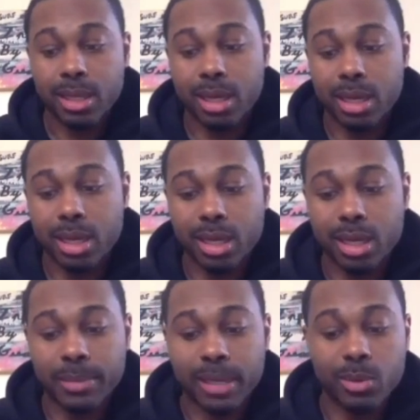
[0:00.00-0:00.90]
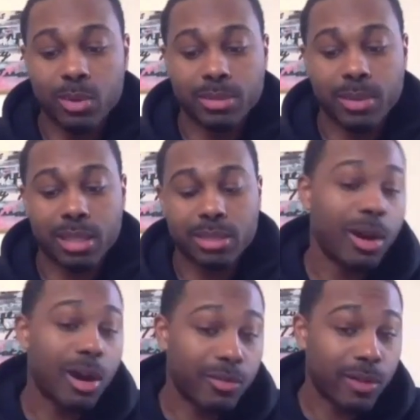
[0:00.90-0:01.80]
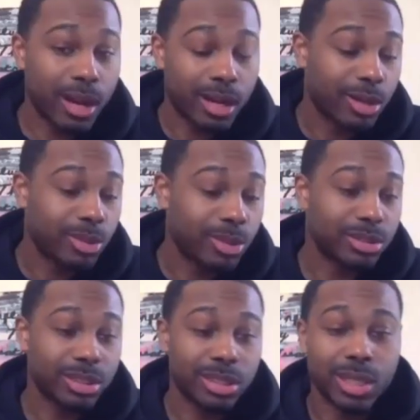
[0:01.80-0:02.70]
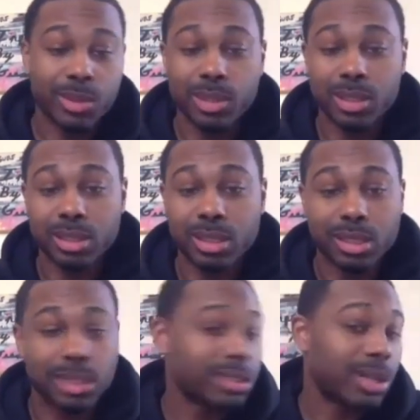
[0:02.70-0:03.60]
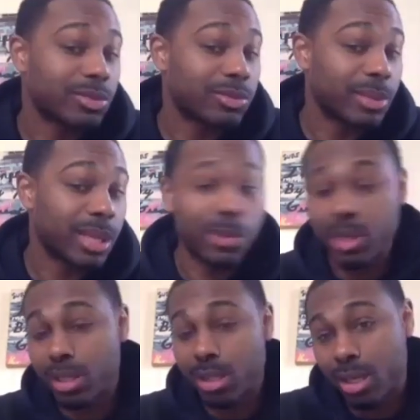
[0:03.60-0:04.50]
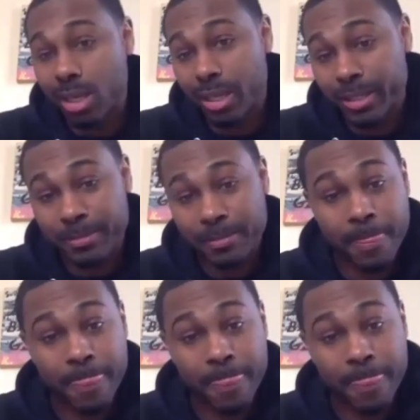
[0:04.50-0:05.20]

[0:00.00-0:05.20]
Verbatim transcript: Um, he was my small fry coach. He was an assistant coach for me at Whitney Young.